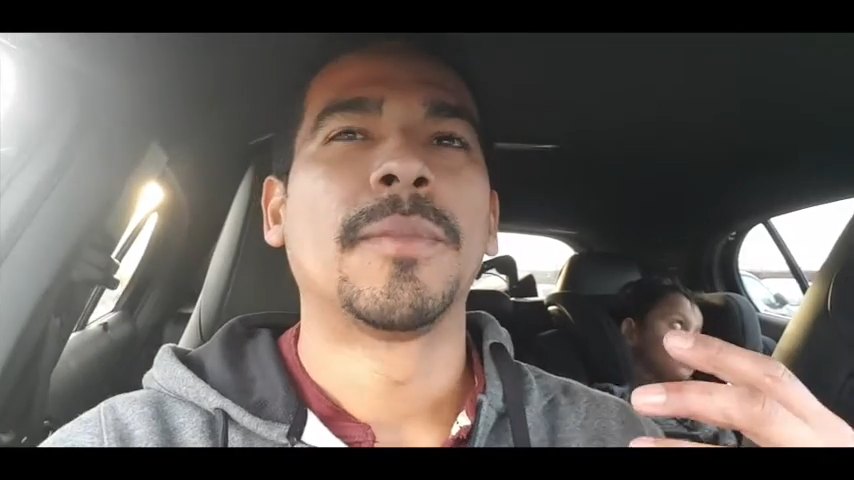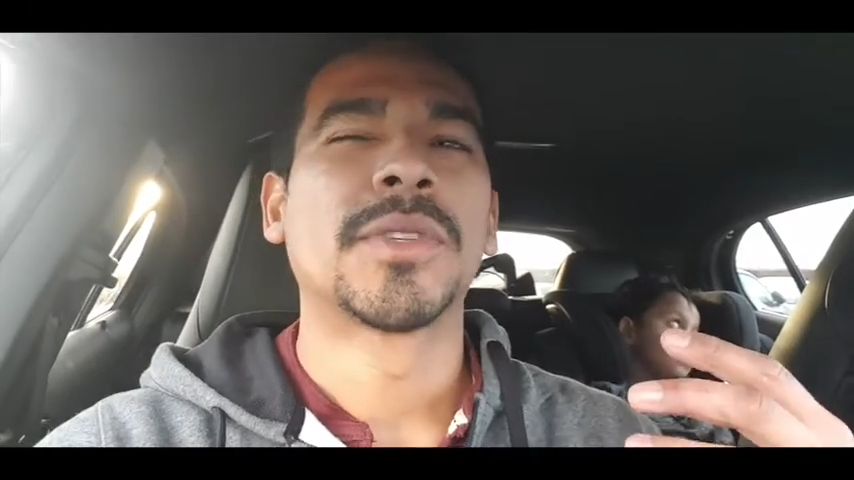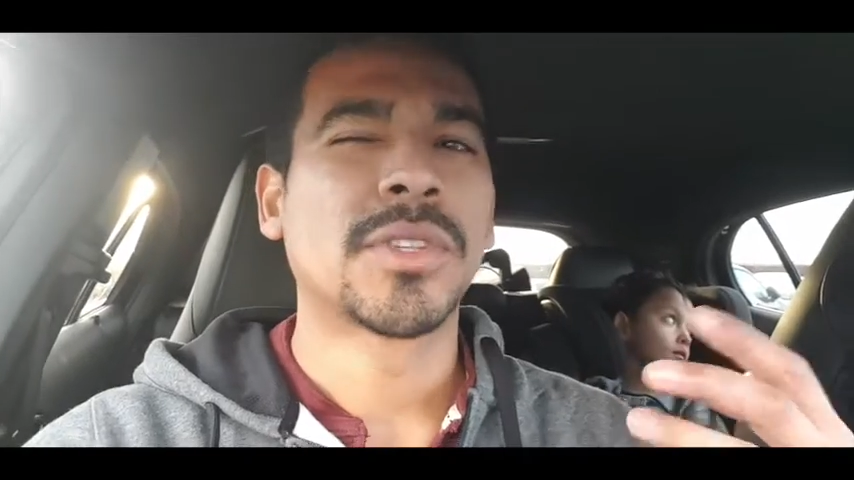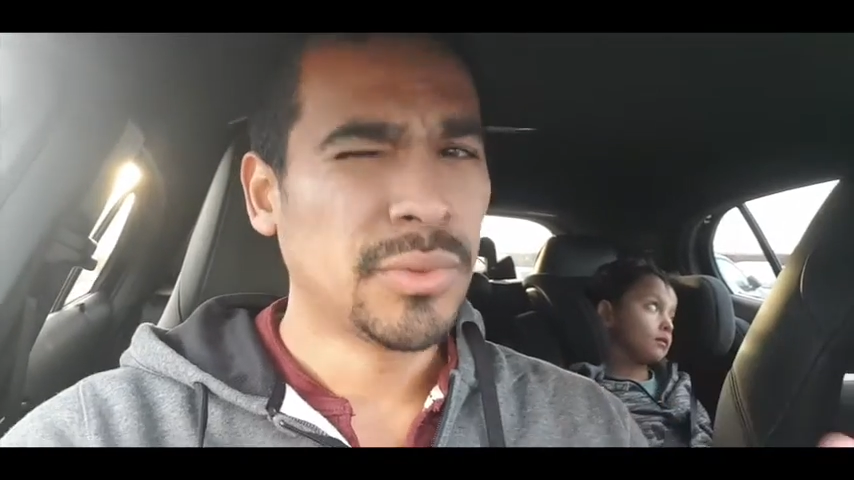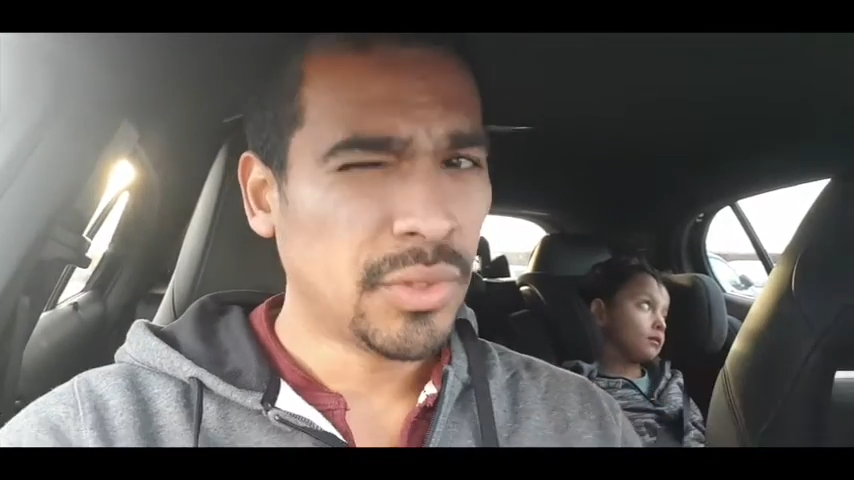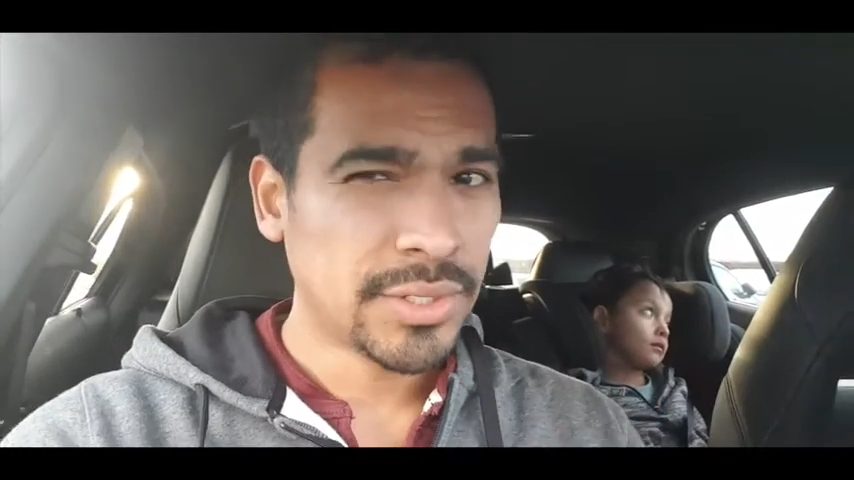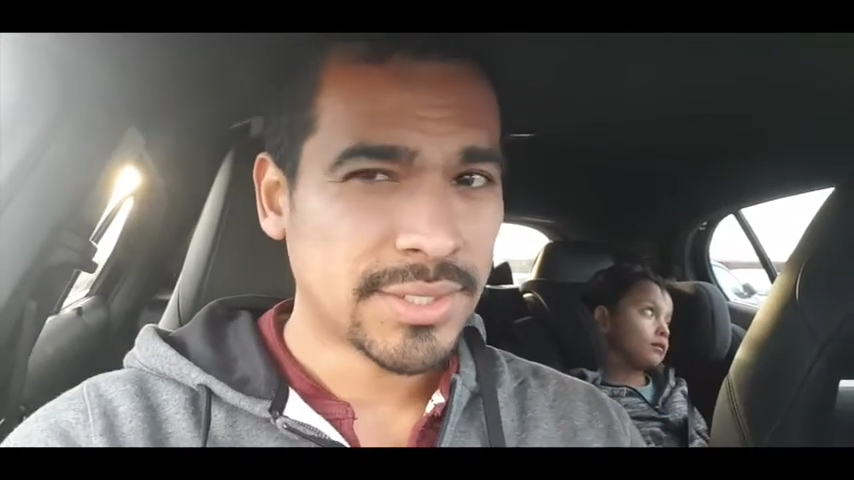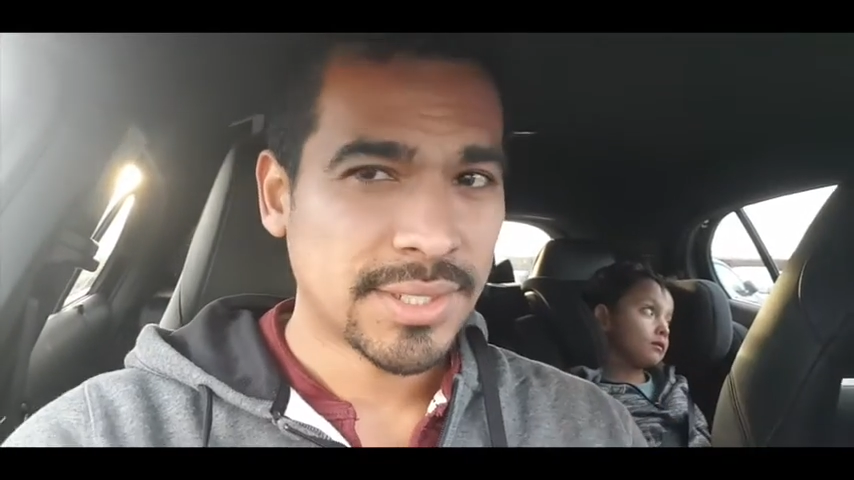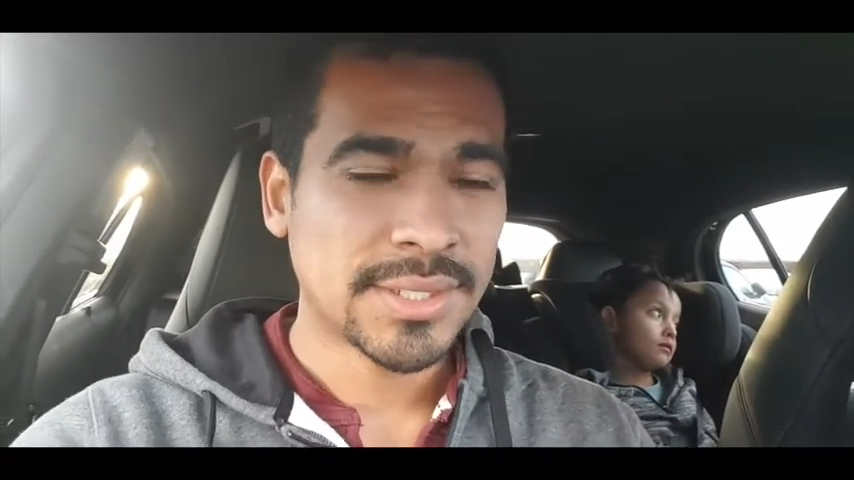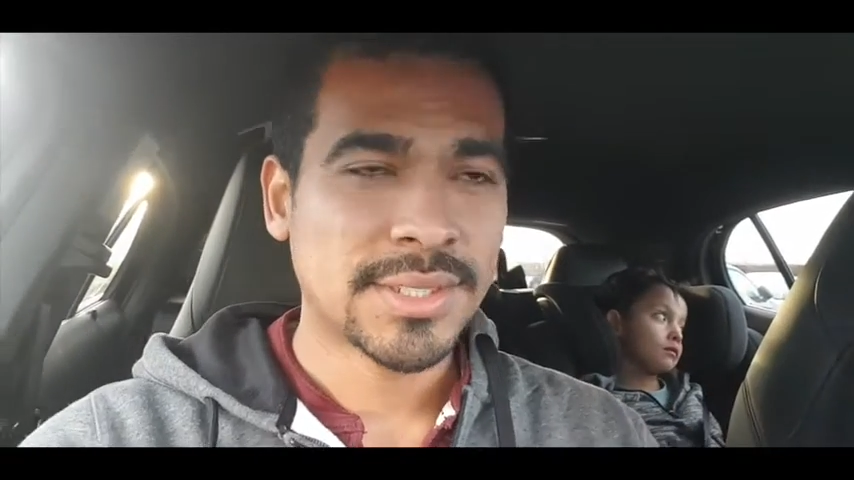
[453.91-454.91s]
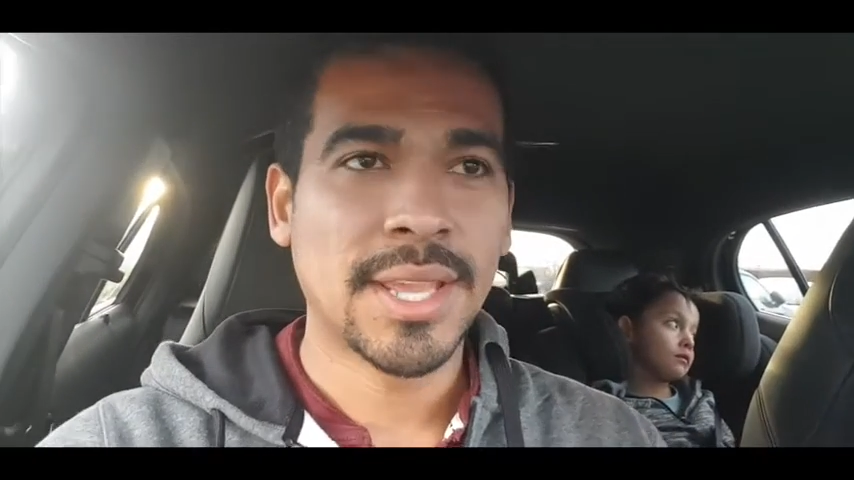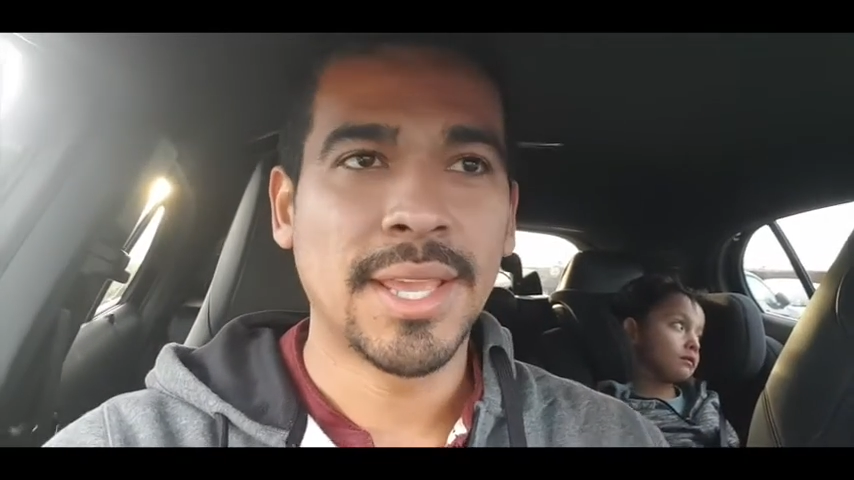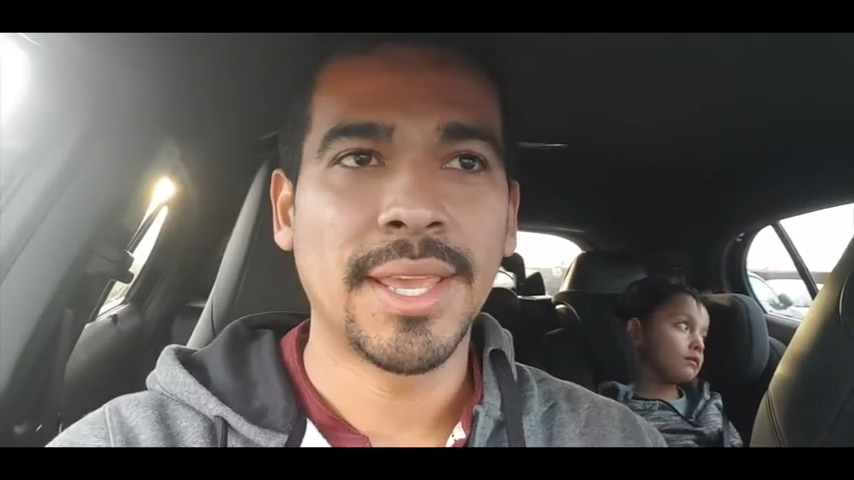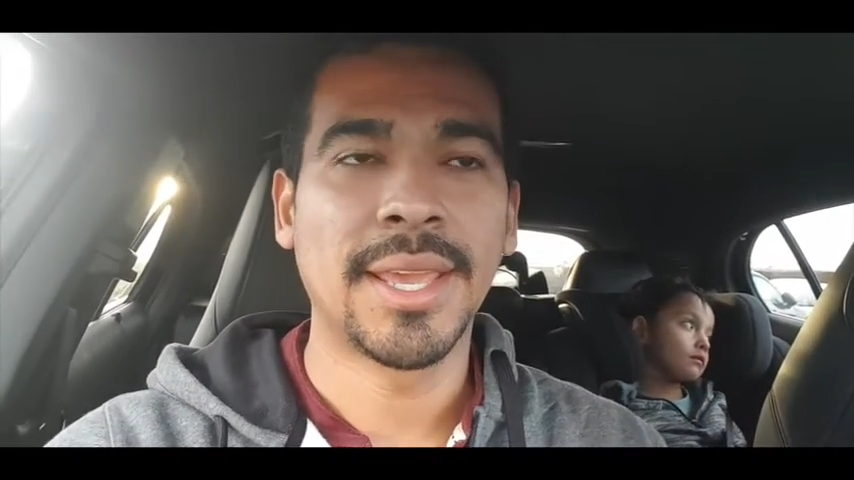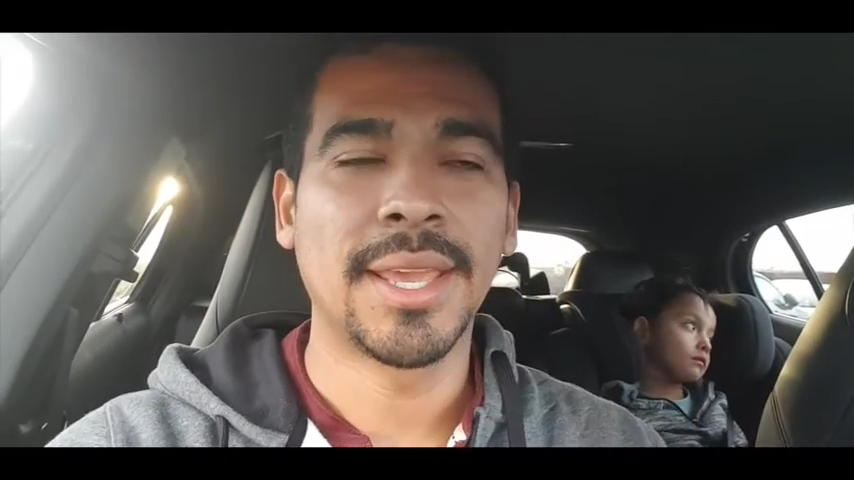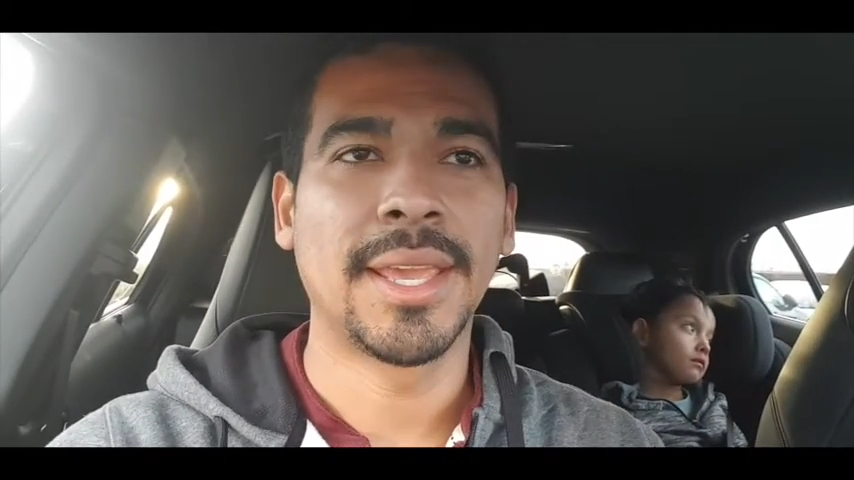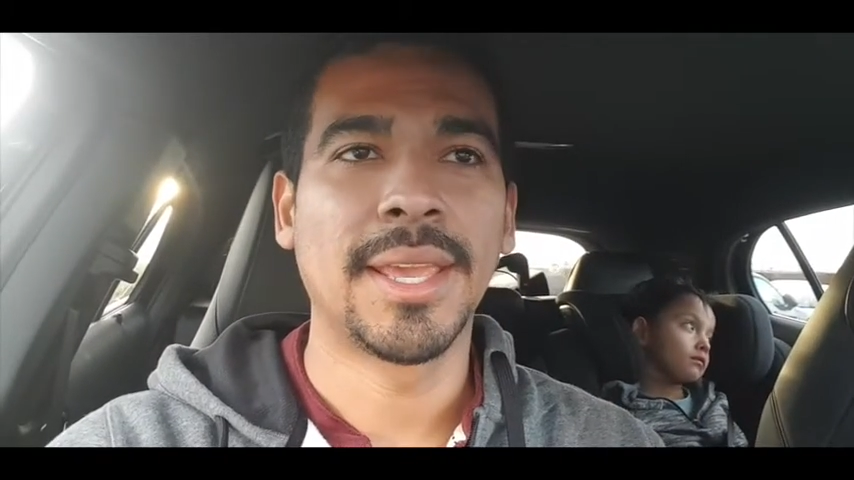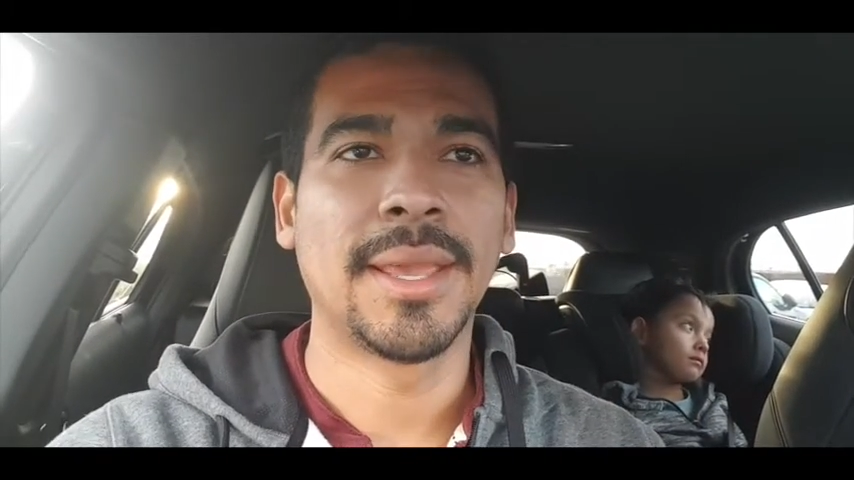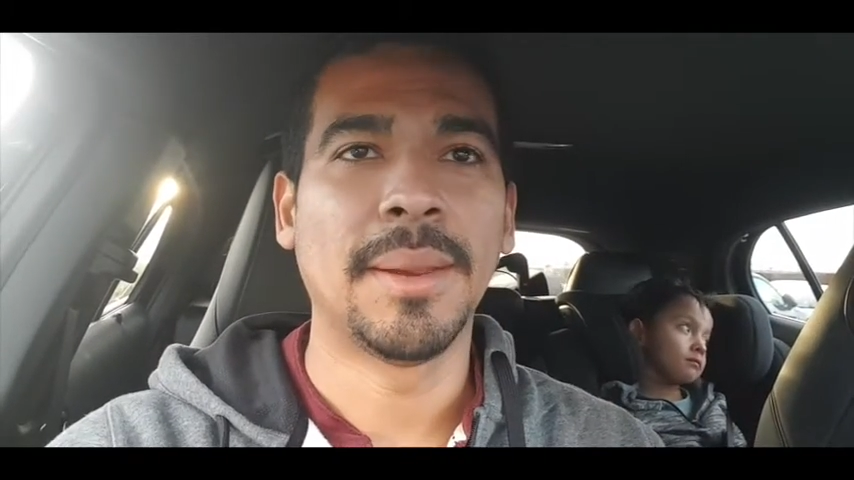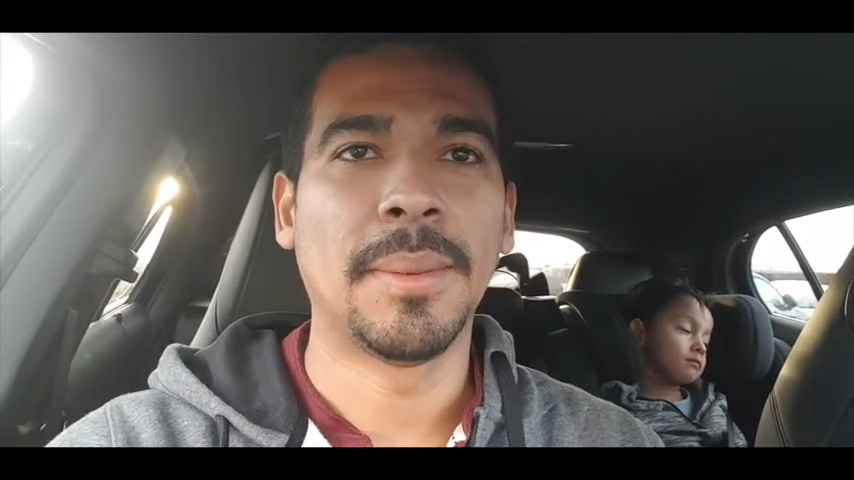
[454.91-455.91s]
some noises,
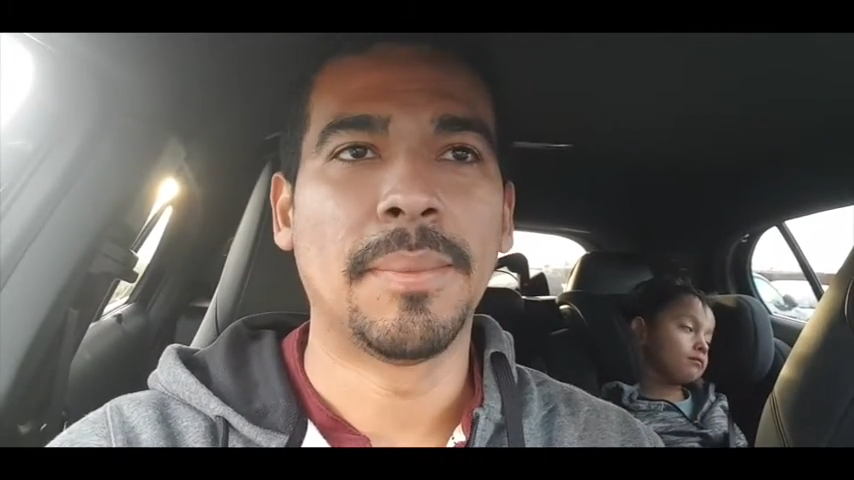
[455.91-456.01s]
uh,